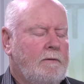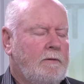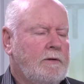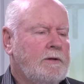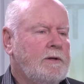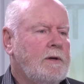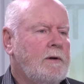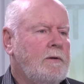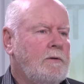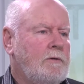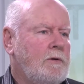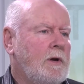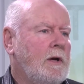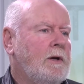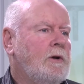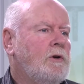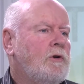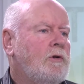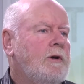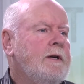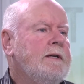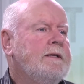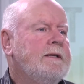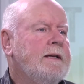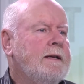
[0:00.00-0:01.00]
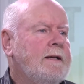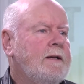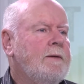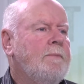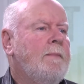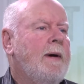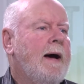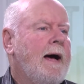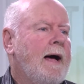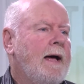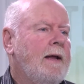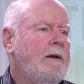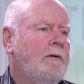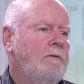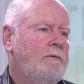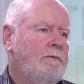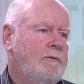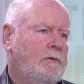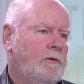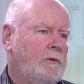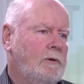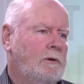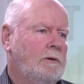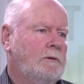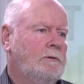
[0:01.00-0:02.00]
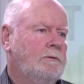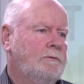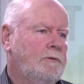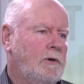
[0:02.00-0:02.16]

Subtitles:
is an increasing demand for